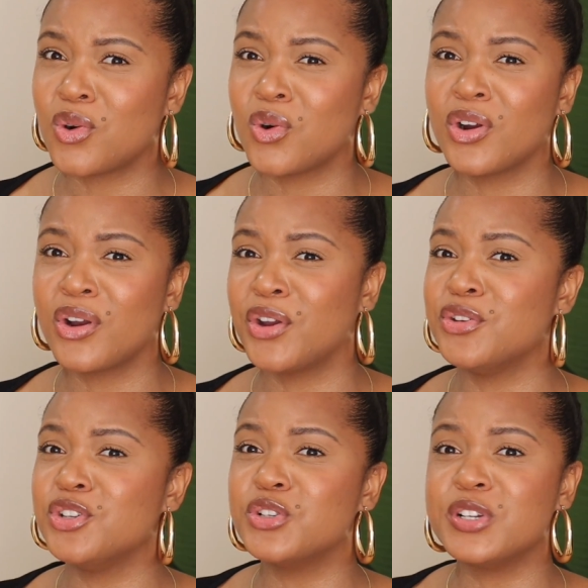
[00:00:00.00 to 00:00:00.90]
or are
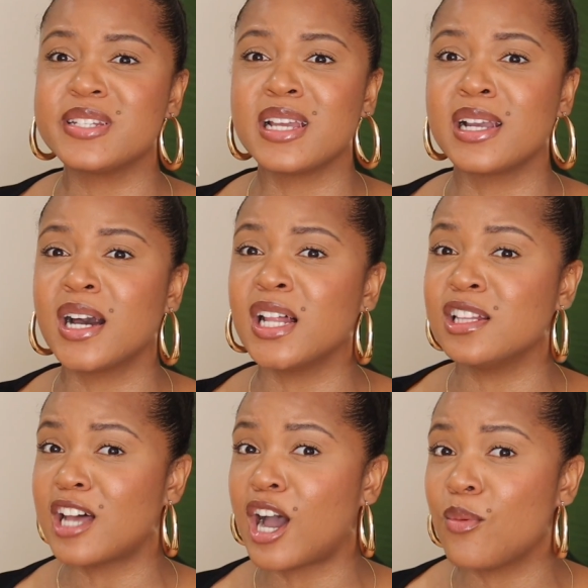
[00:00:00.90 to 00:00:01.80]
you noticing a
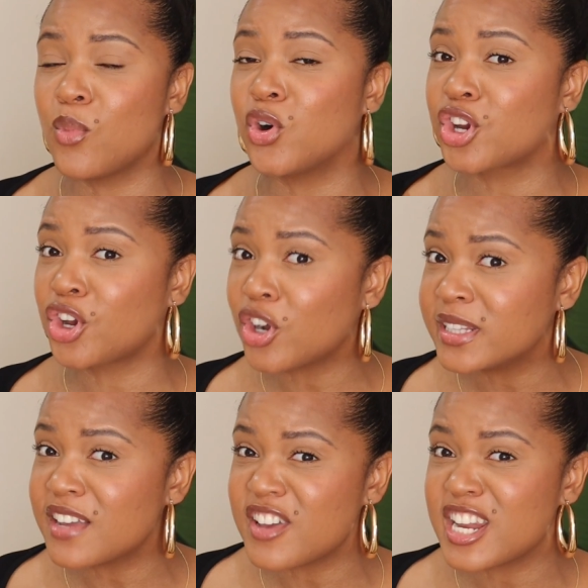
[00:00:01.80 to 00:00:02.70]
lot more curl
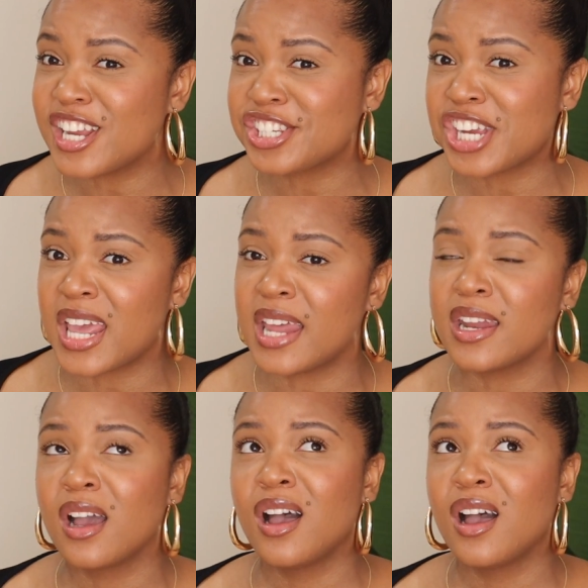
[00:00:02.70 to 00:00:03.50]
definition,